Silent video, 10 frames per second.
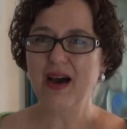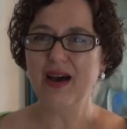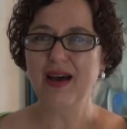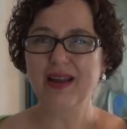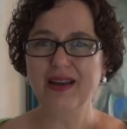
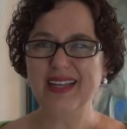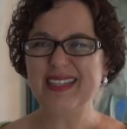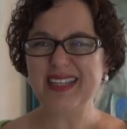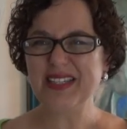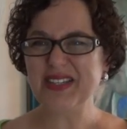on
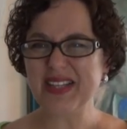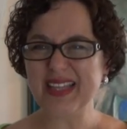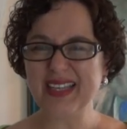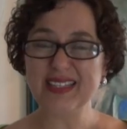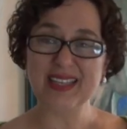essential
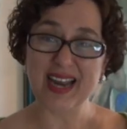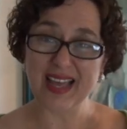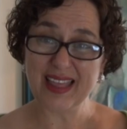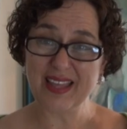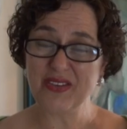things that
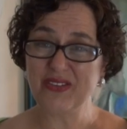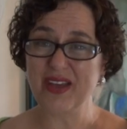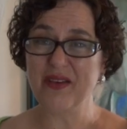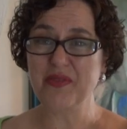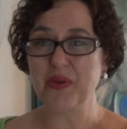I think you should
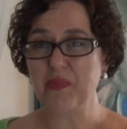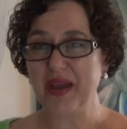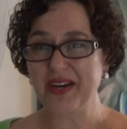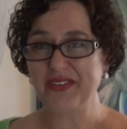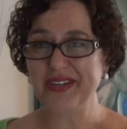have in your
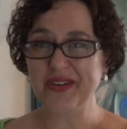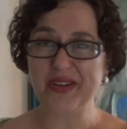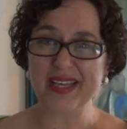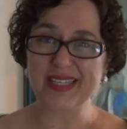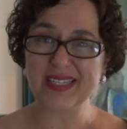pantry, your
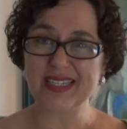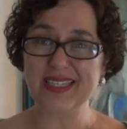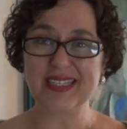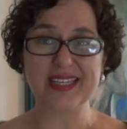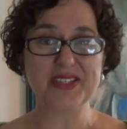kitchen,
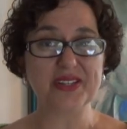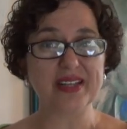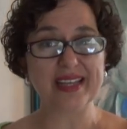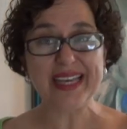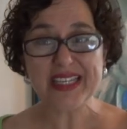essential
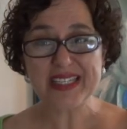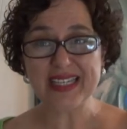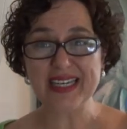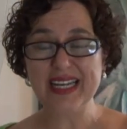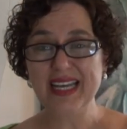
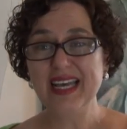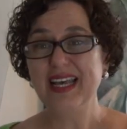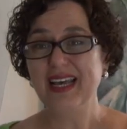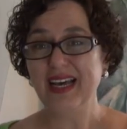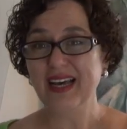kitchen.
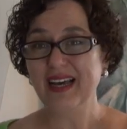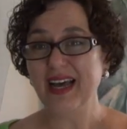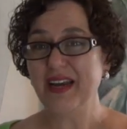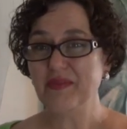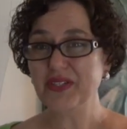Uh,
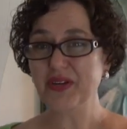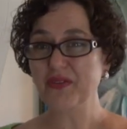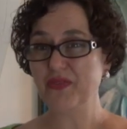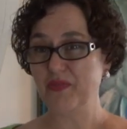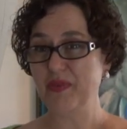items, you know,
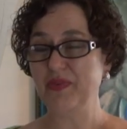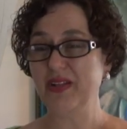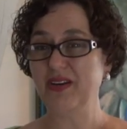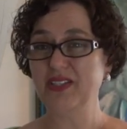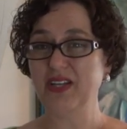for people that are